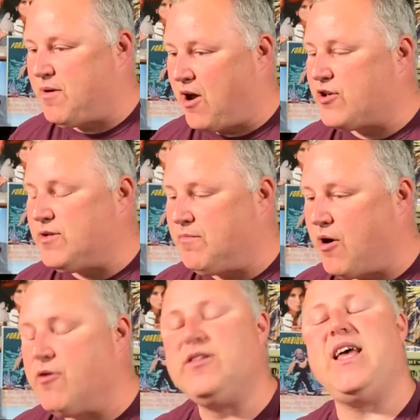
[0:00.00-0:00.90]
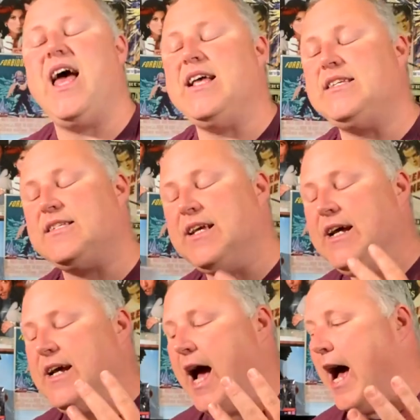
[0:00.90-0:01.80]
production process,
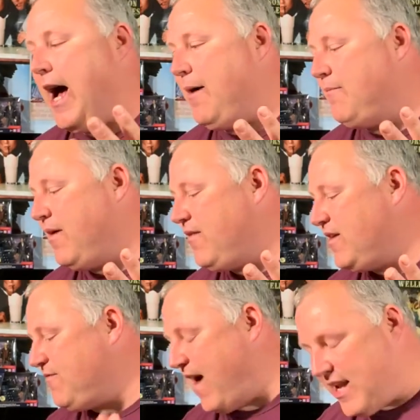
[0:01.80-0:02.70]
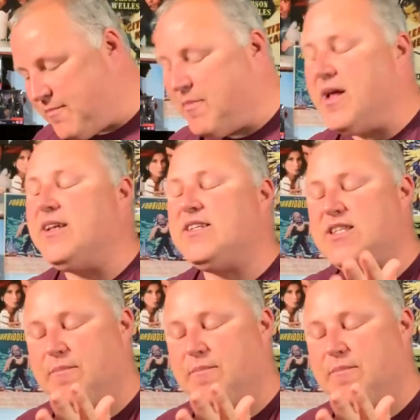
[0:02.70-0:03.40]
the development, the